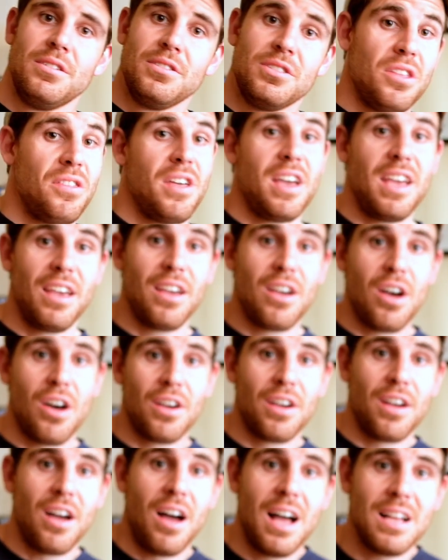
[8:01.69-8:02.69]
So there you
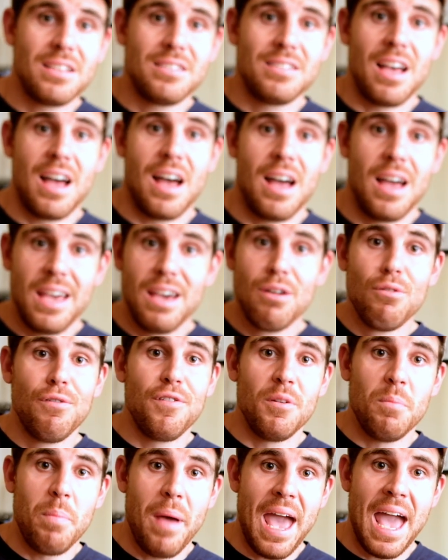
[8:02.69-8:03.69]
go, guys. Uh,
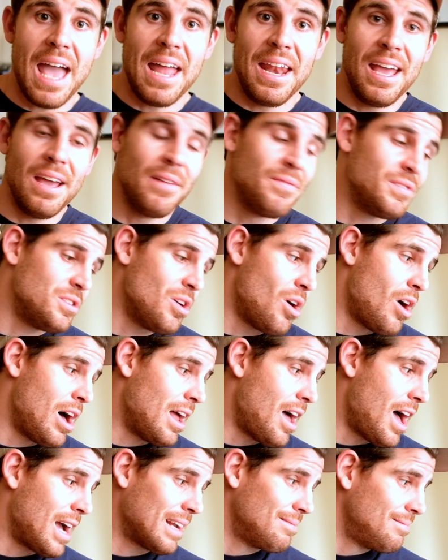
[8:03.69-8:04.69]
Ilford Pan F. So
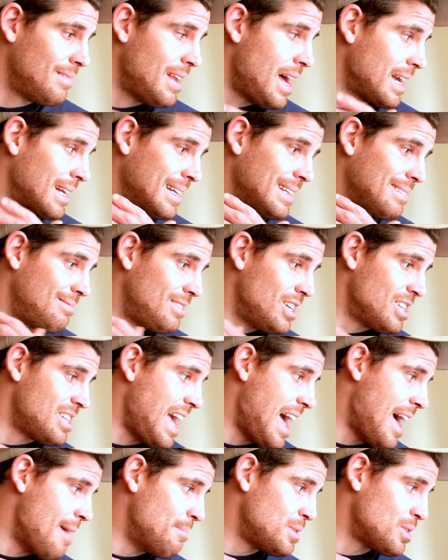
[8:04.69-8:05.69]
I, I, I
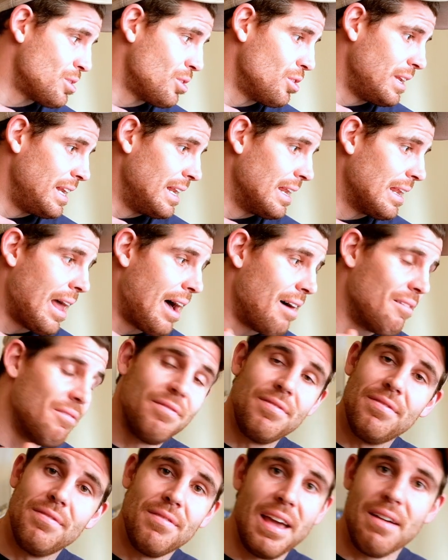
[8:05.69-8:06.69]
just absolutely
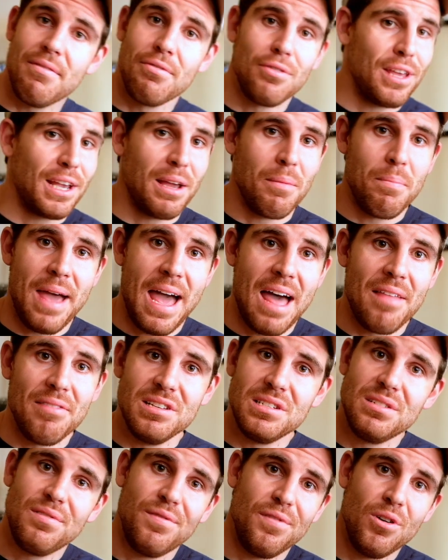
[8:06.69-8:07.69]
love everything about
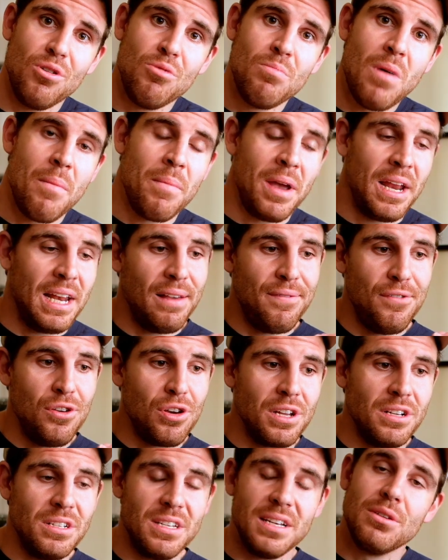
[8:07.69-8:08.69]
this film. I mean, if you
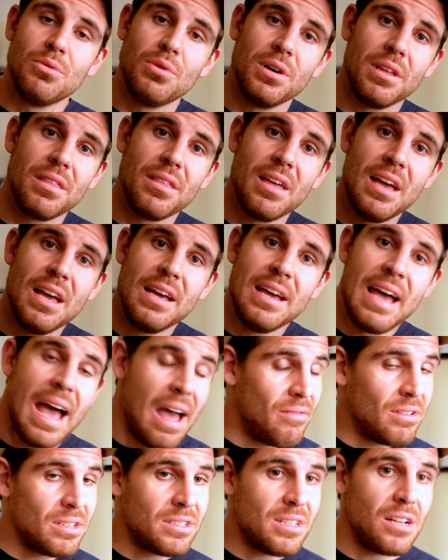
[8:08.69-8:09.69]
can deal with
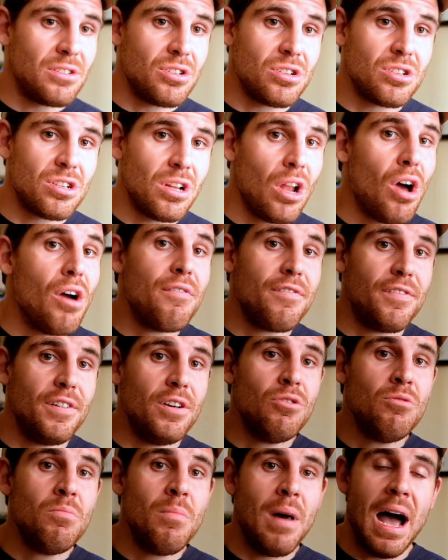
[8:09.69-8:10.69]
having such a slow
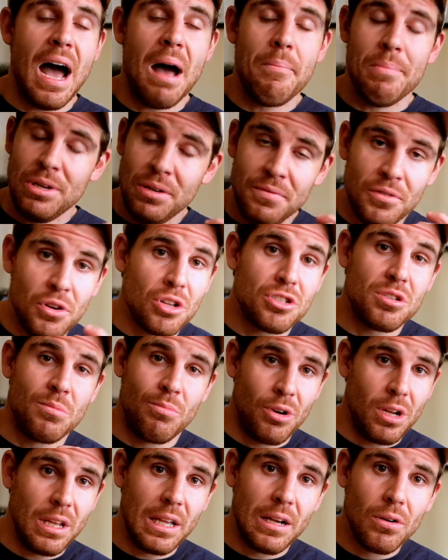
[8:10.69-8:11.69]
film um, and you've got
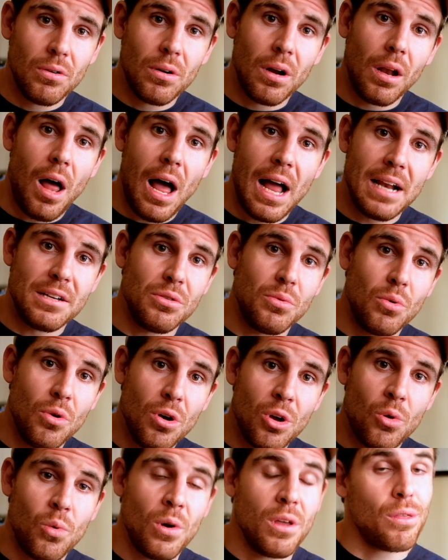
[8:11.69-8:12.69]
some really good light to
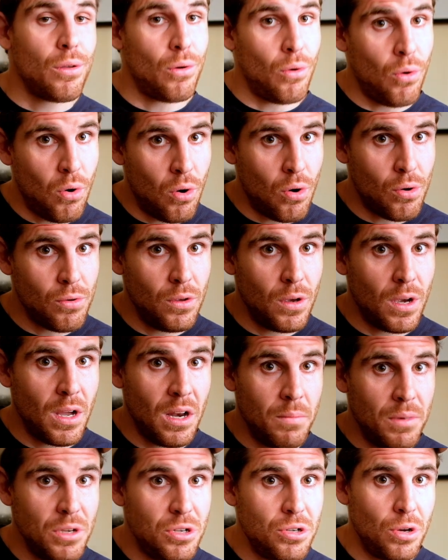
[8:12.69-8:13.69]
work with or you're going
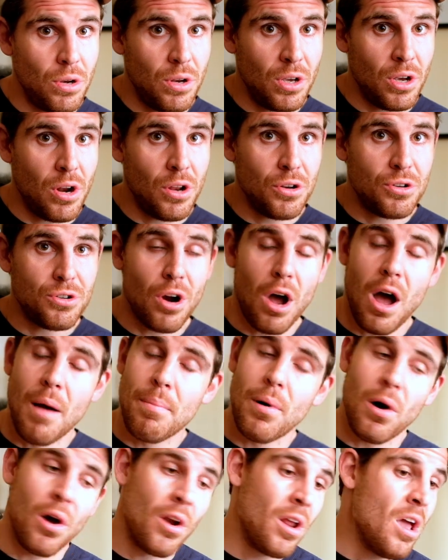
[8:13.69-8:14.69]
to be shooting on a
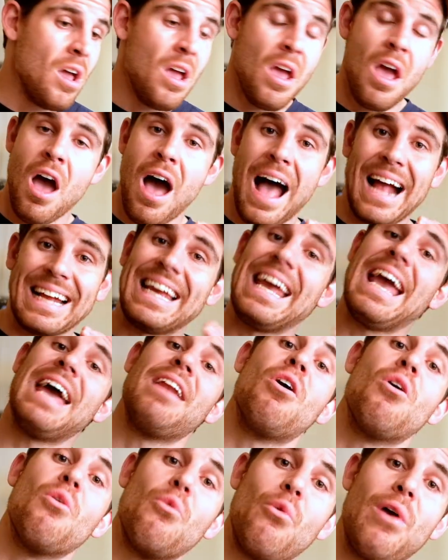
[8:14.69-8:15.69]
tripod. I
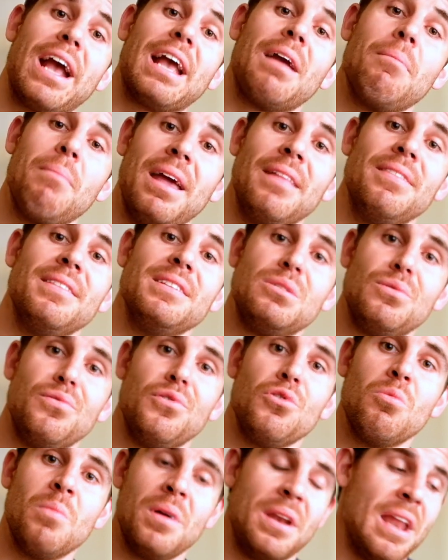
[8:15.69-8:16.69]
cannot recommend this
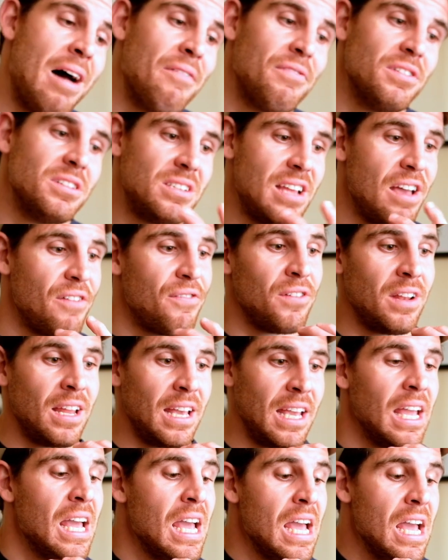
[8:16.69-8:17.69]
film enough. It's
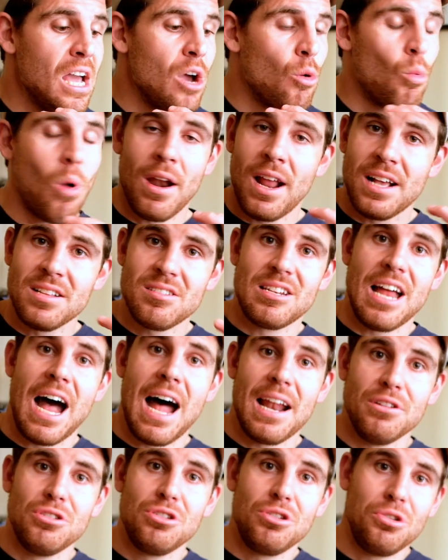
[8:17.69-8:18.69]
definitely one I
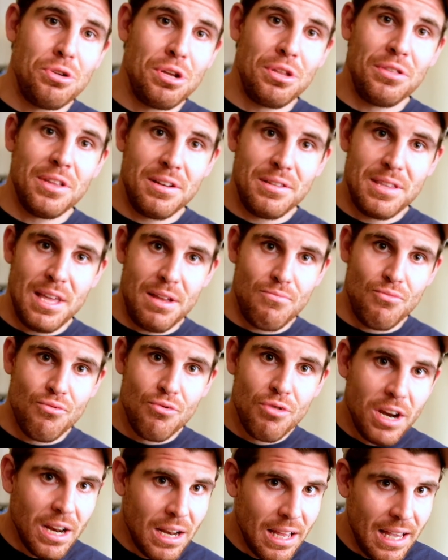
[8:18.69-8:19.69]
started shooting that, that
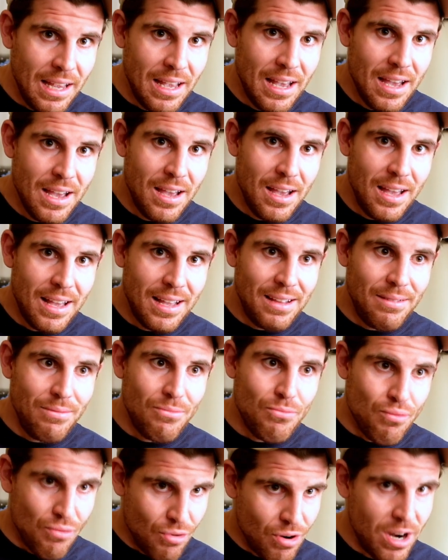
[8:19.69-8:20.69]
really,
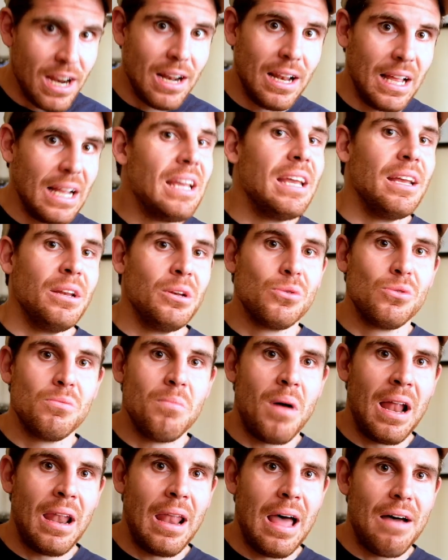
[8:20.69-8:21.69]
really kindled
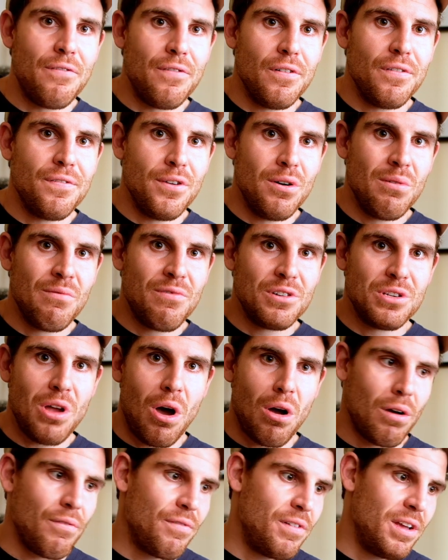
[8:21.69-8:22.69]
my love for film
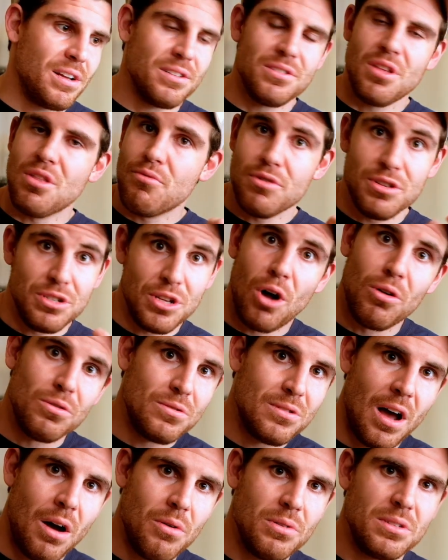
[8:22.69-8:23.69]
photography because of the
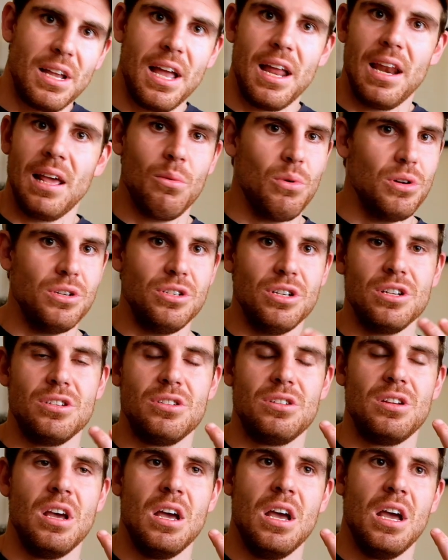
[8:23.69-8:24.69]
results I was getting were
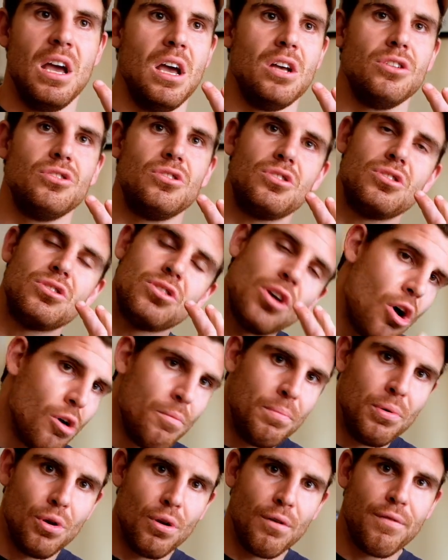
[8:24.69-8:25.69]
just
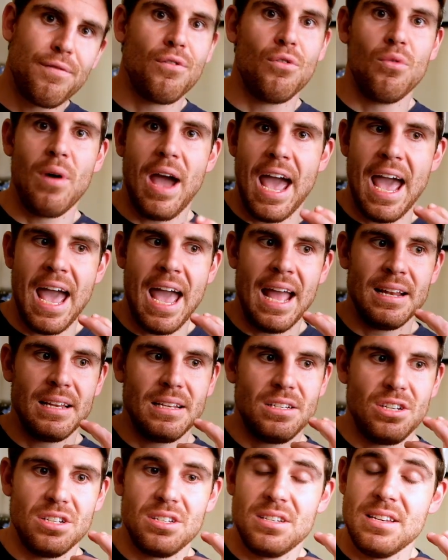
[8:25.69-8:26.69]
so beautiful
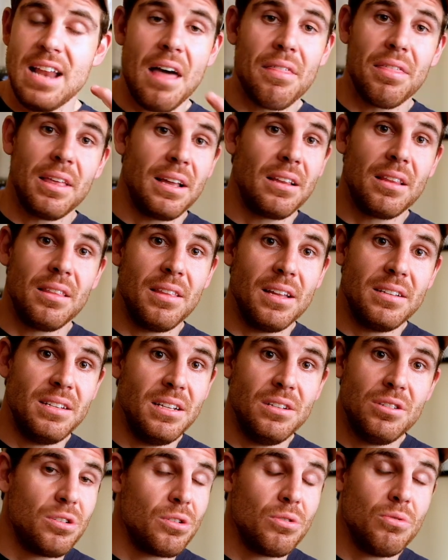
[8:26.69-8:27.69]
and just nothing that
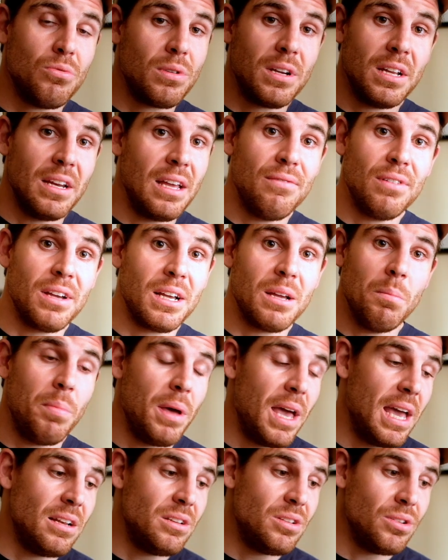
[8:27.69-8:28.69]
digital can even
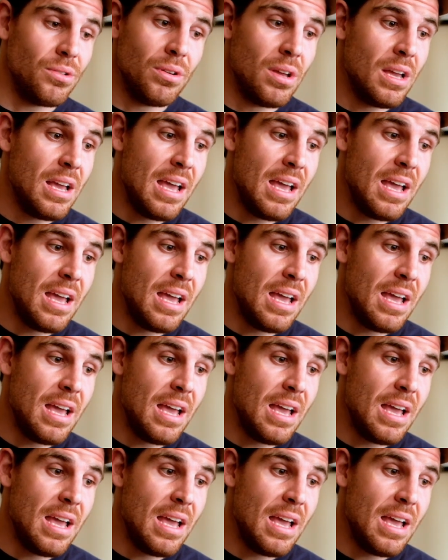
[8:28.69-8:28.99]
compare to.